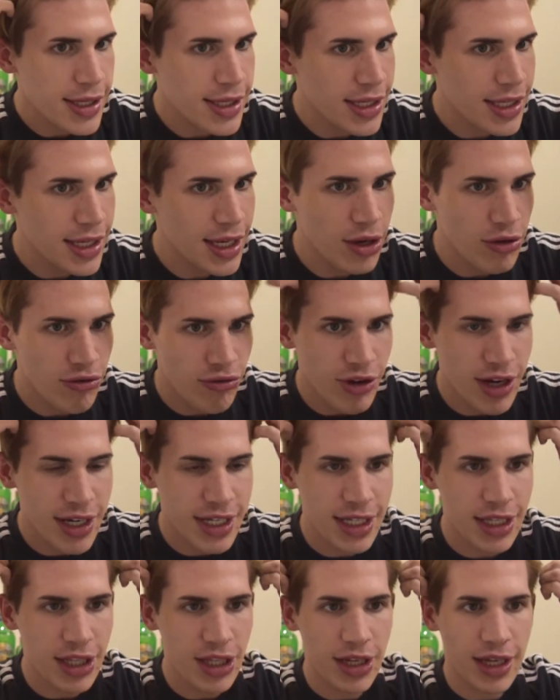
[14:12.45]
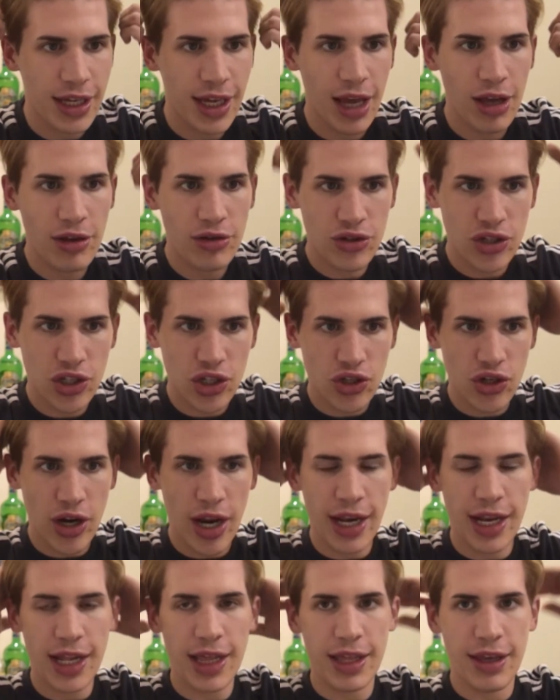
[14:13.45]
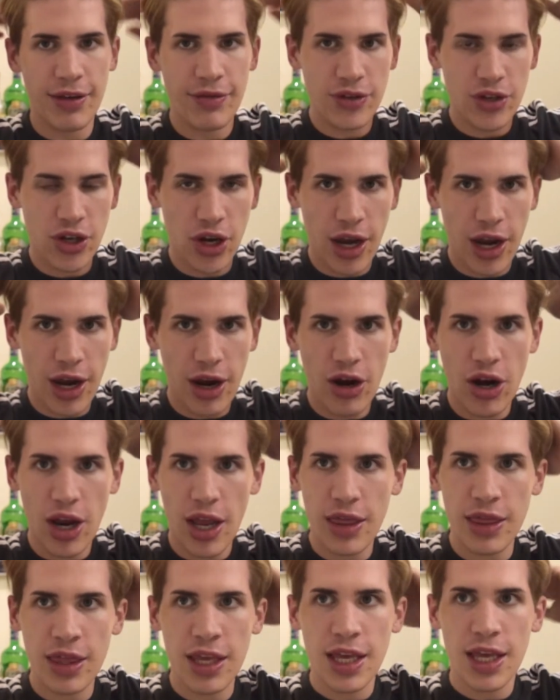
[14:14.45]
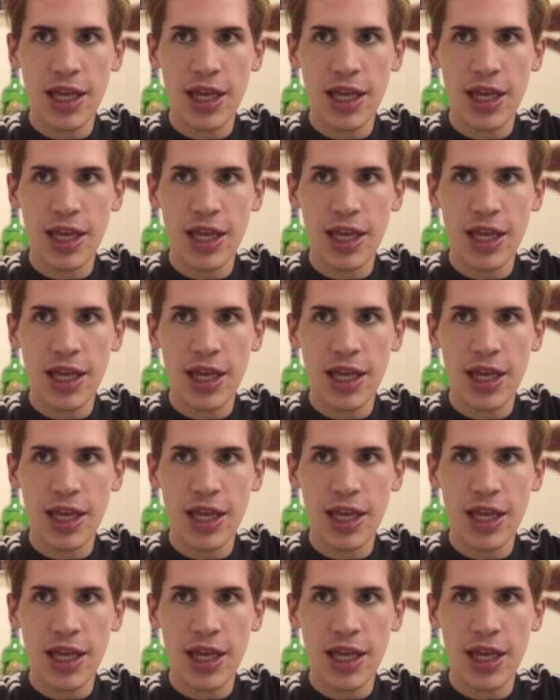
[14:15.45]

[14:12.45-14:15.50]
see already like how straight it leaves your hair, and